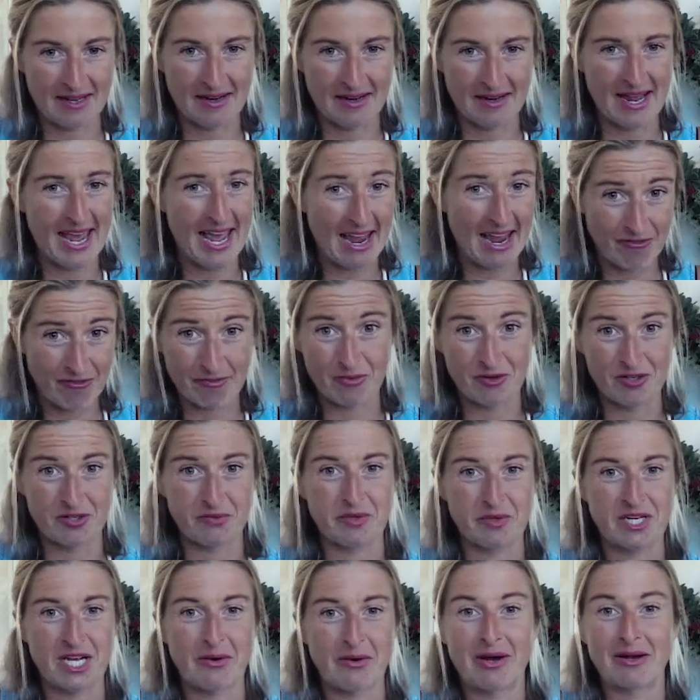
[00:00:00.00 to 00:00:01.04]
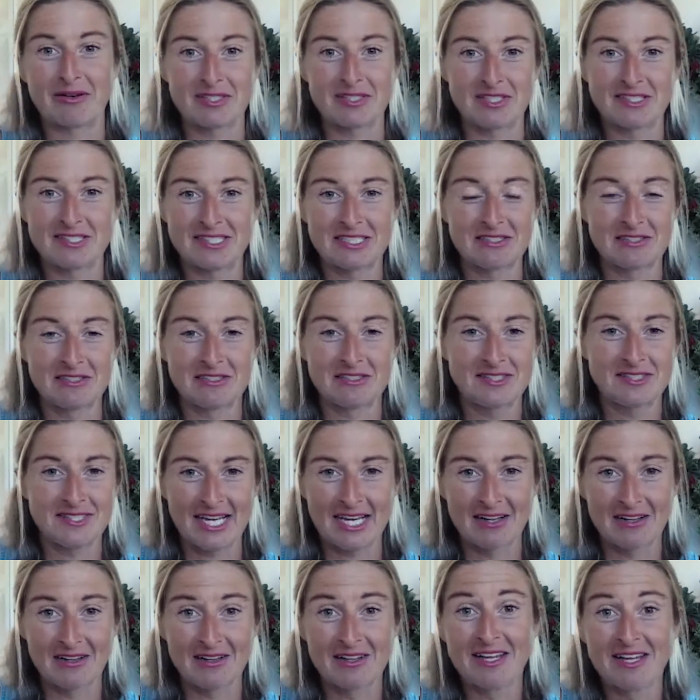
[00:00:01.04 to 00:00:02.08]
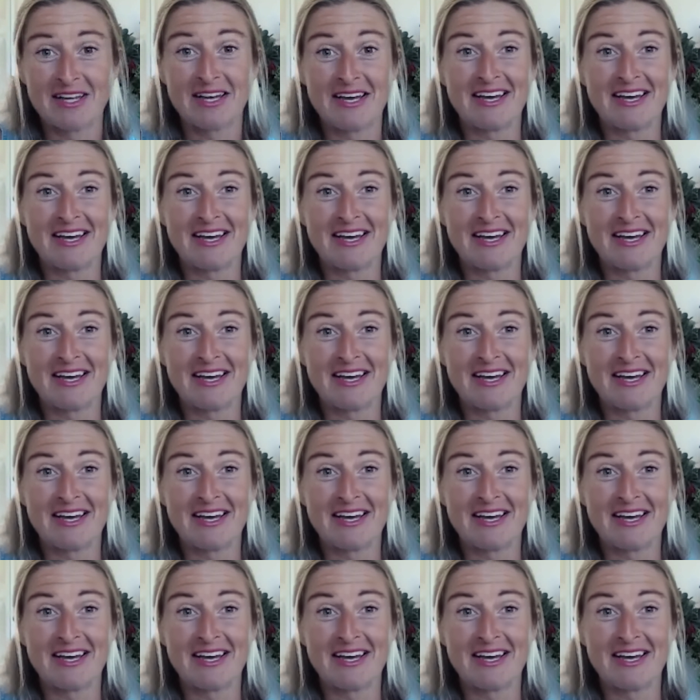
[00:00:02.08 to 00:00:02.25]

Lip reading: And everybody would go out and sell